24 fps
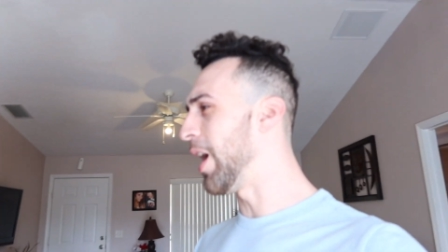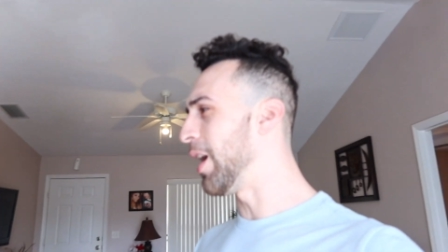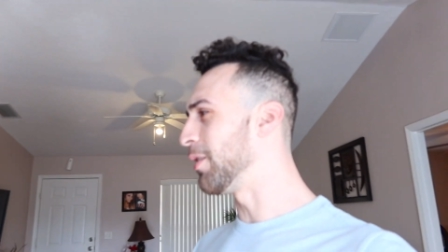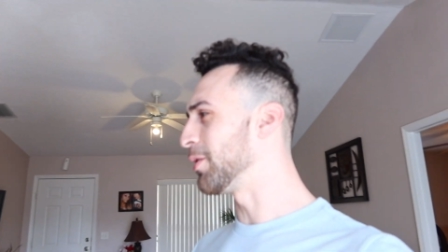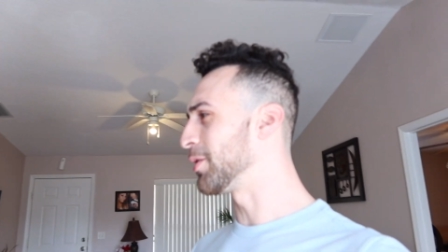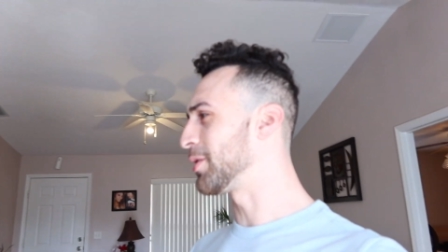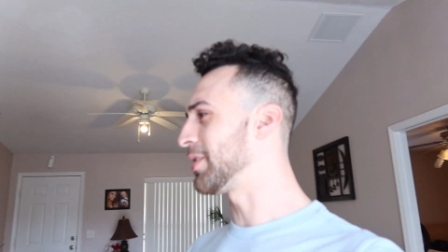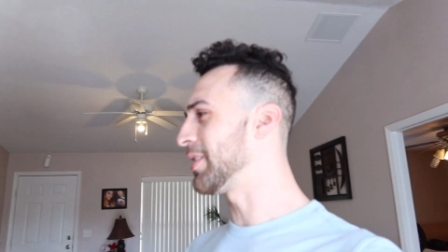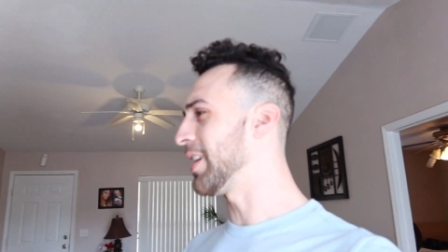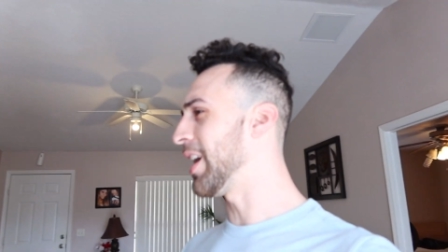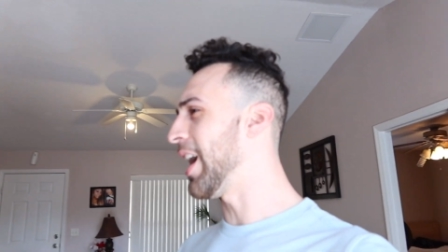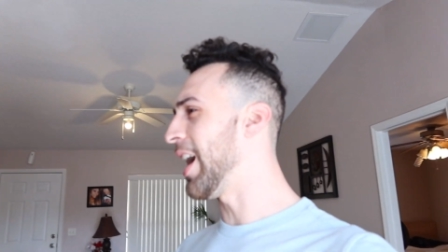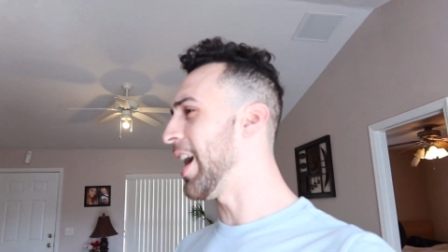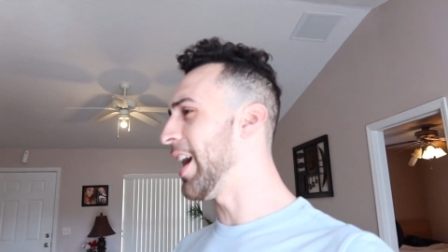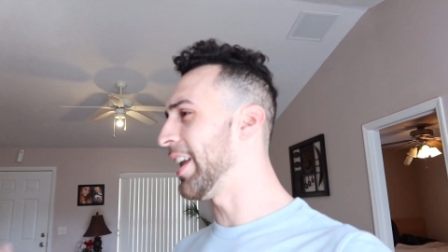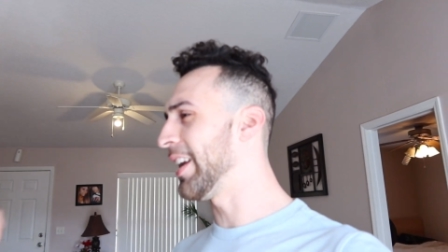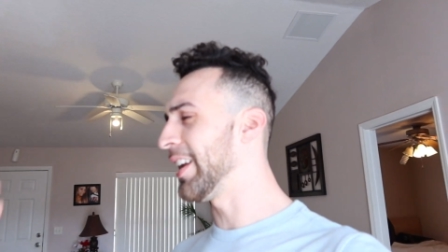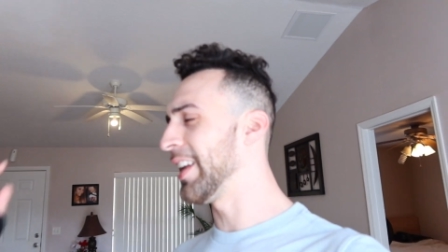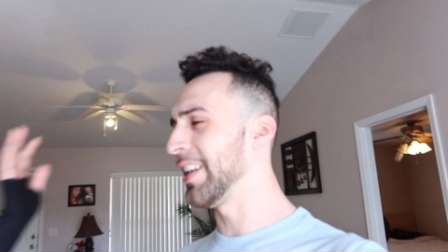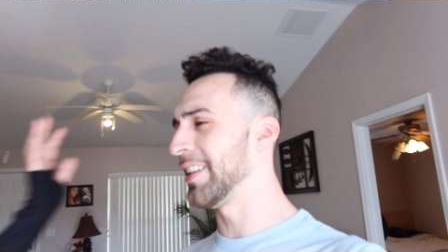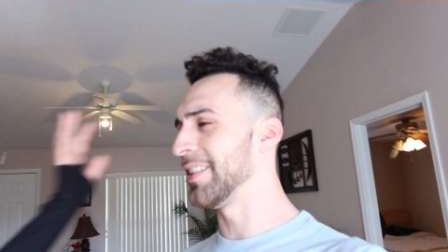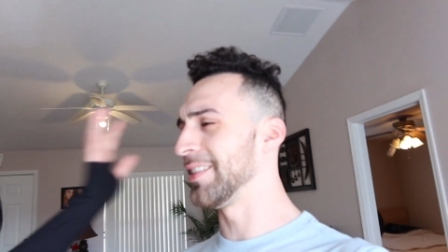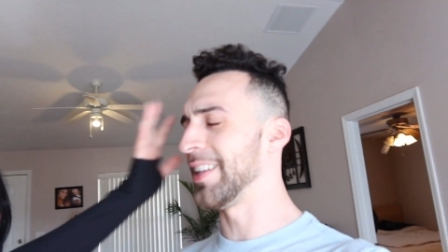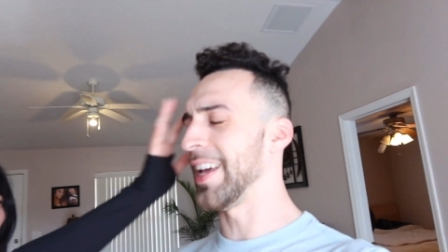
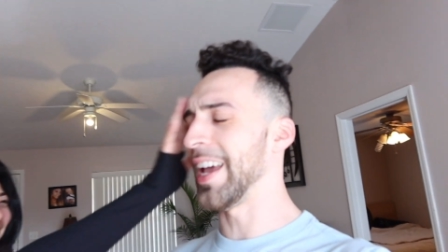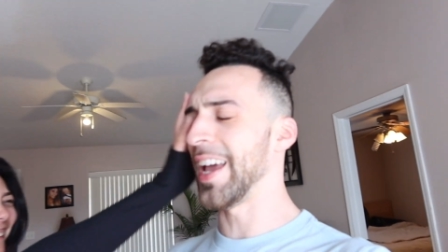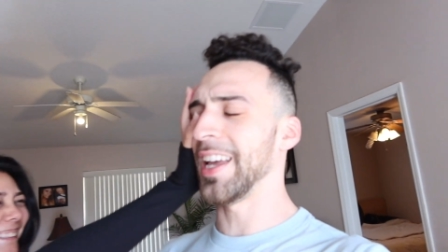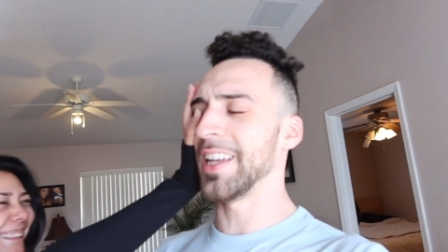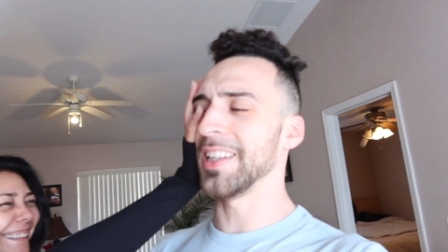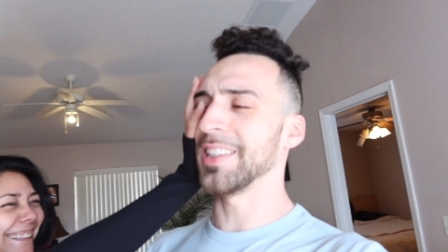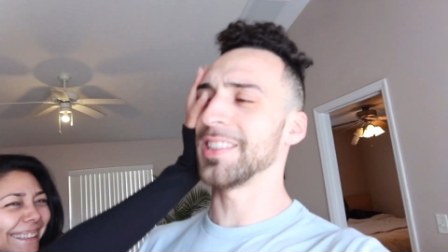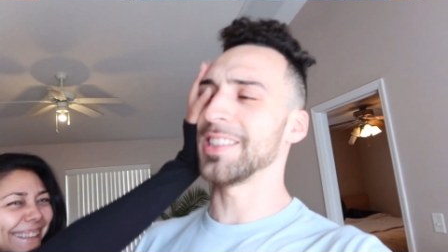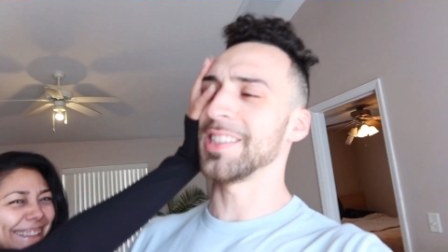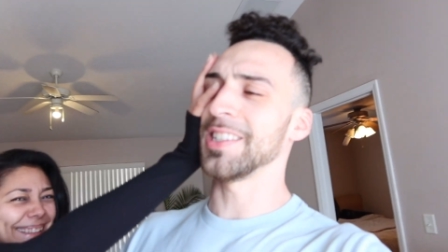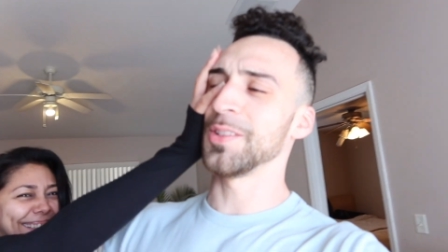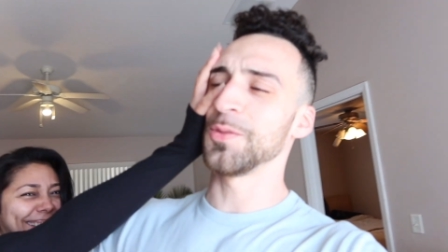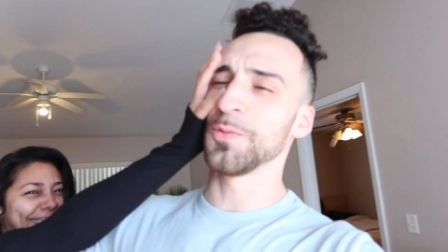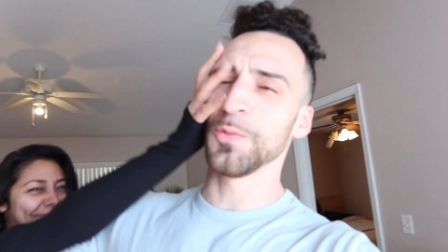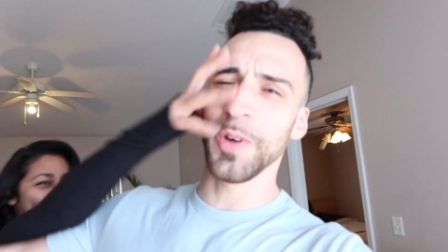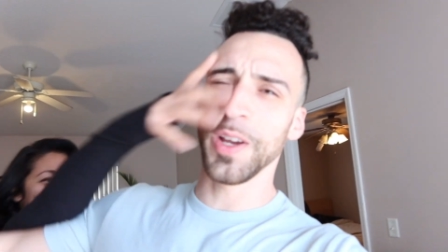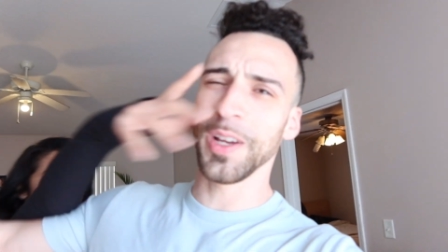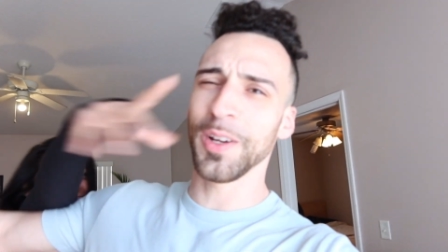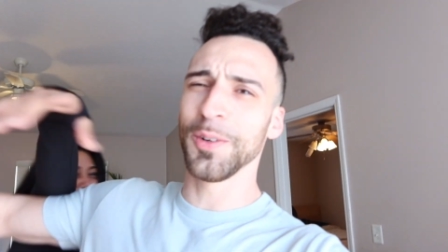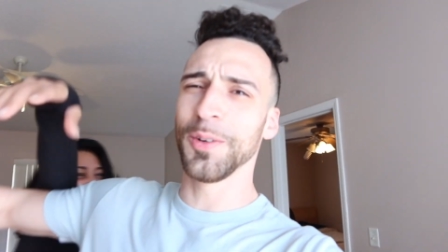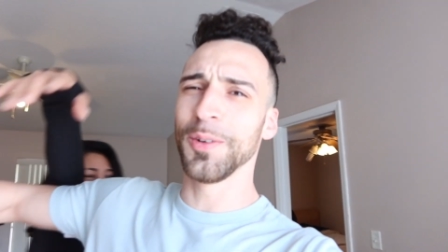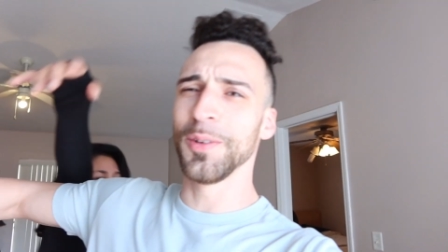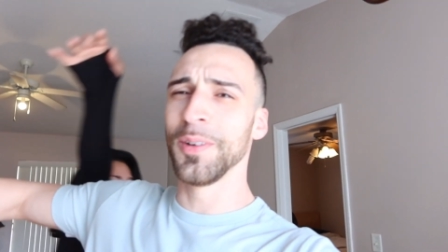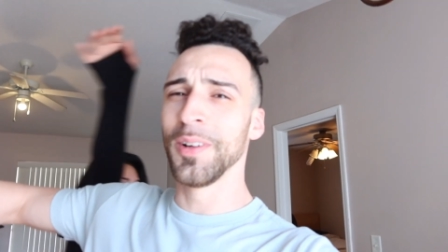outside and dance and
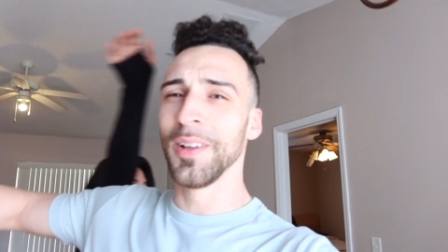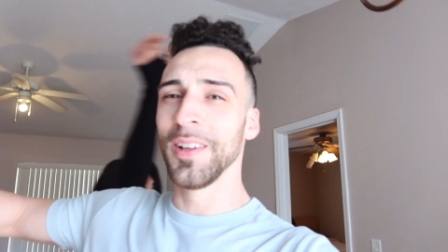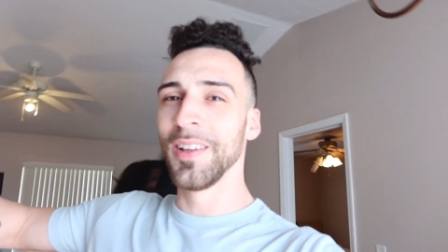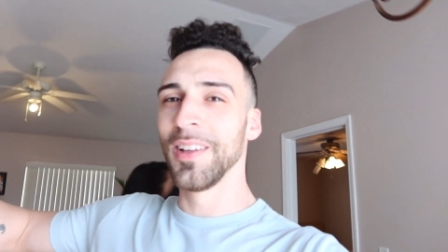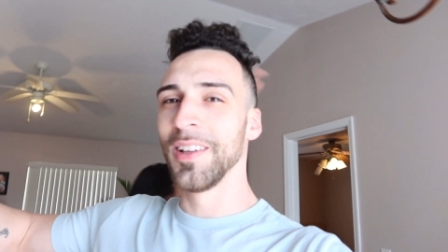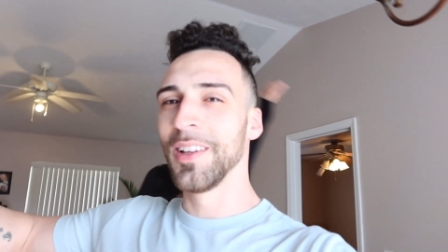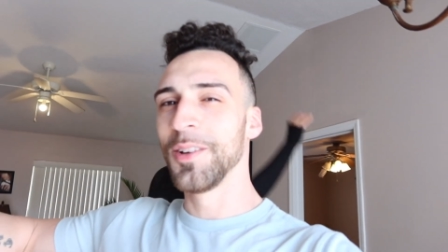wiggle.